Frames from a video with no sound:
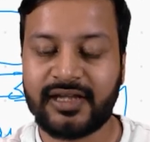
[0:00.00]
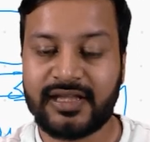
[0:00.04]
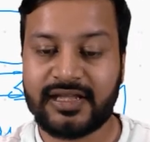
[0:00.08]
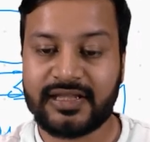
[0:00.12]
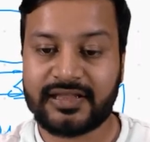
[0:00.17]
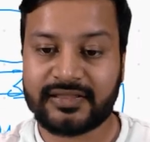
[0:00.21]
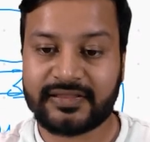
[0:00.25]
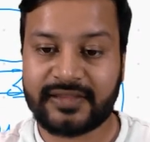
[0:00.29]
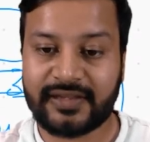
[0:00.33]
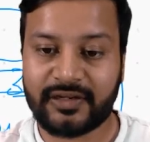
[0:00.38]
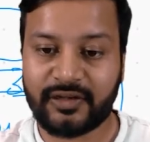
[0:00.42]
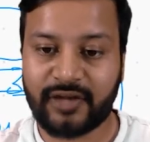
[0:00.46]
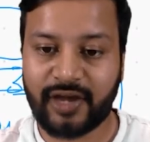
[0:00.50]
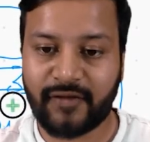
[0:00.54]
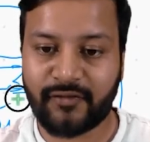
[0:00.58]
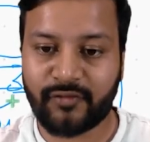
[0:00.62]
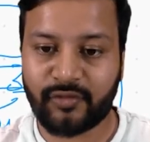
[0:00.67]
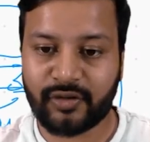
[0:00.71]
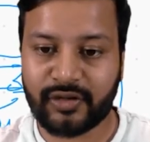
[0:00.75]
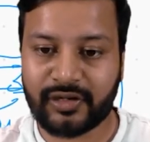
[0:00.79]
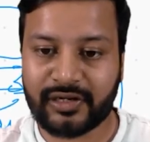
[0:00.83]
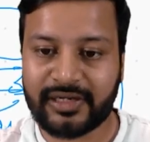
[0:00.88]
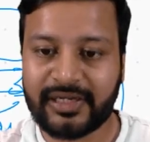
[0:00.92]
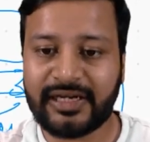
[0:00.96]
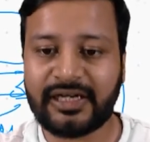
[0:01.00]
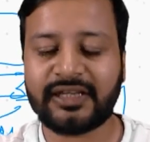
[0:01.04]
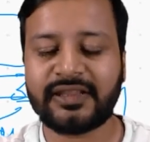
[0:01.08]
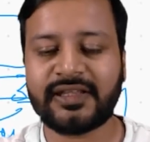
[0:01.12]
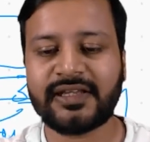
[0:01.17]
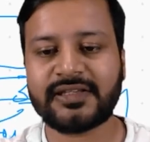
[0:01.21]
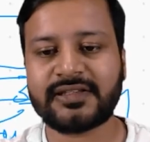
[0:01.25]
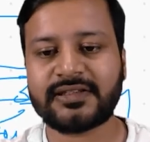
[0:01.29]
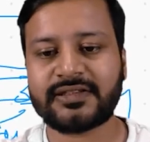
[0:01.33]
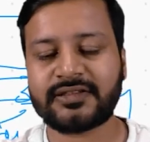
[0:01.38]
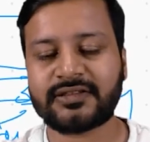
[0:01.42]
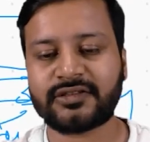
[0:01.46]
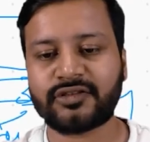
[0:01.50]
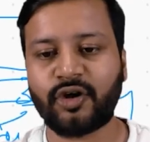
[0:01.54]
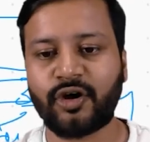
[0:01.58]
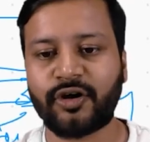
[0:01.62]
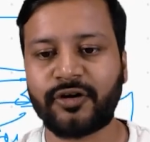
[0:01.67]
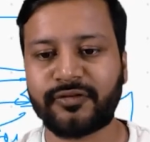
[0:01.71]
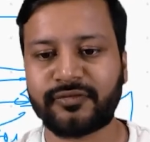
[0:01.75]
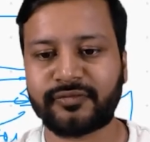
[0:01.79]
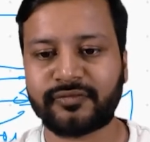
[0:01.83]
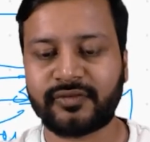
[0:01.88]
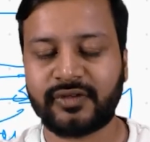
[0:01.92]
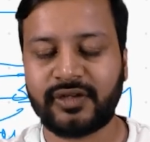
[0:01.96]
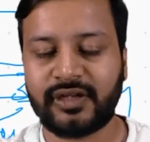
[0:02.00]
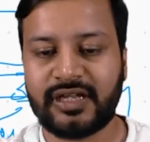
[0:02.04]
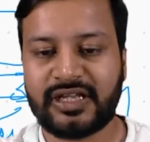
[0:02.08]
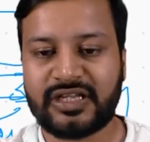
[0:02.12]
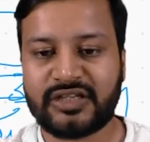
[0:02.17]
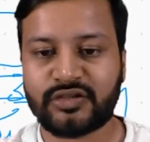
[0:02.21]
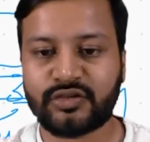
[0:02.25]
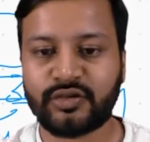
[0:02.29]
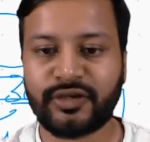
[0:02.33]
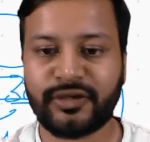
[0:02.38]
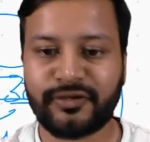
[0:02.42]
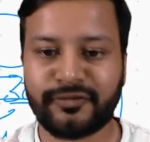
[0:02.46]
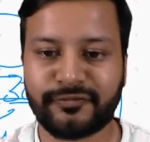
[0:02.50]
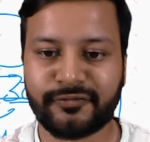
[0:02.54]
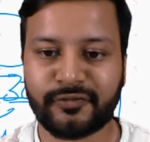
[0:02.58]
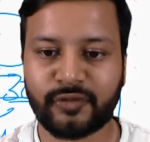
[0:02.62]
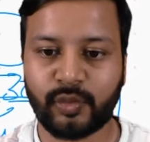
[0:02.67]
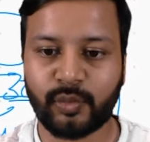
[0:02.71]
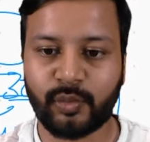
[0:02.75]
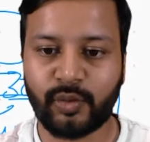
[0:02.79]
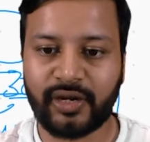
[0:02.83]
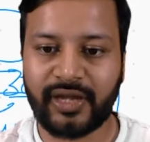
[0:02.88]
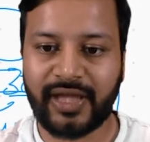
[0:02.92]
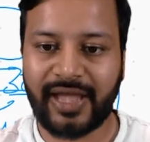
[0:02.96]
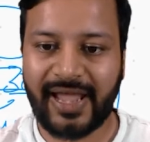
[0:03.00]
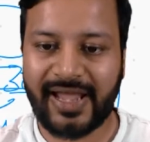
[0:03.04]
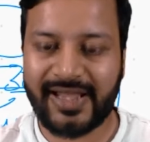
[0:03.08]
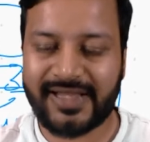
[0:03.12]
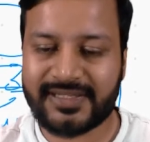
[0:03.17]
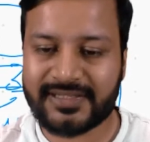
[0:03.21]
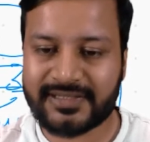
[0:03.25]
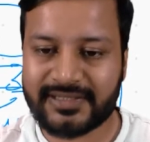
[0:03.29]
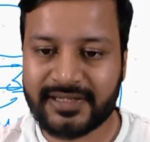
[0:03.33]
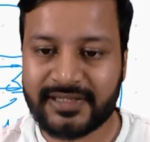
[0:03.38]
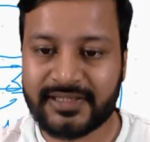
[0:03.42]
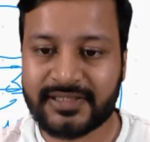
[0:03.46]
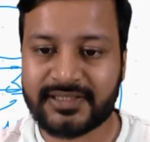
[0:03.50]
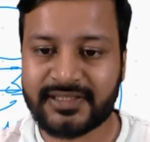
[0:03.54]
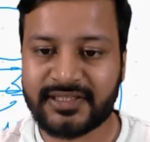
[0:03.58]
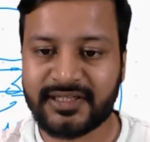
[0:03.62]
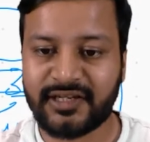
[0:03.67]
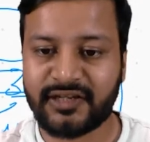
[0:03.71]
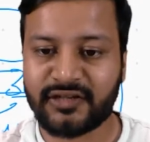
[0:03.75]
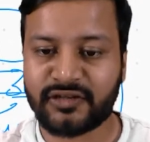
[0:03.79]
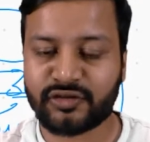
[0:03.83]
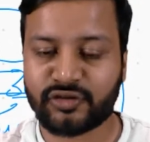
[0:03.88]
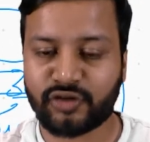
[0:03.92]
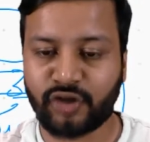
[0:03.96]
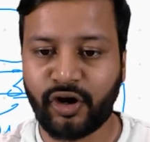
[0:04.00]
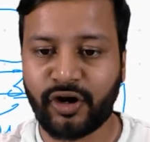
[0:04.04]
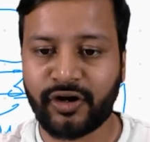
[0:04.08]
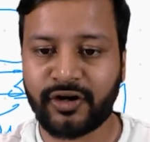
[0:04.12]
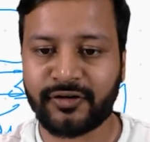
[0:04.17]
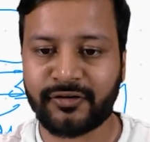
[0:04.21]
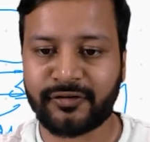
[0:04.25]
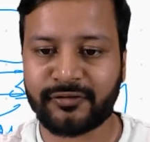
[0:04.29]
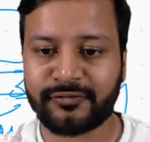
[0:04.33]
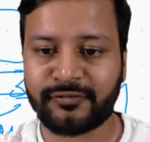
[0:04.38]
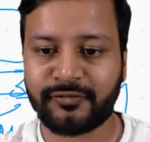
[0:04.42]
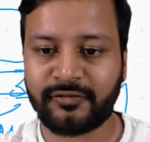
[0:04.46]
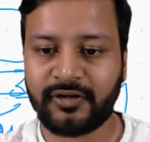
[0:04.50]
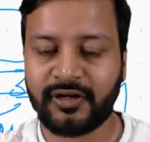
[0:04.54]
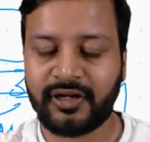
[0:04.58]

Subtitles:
Then you have to delete this Saurav. So if you would access Saurav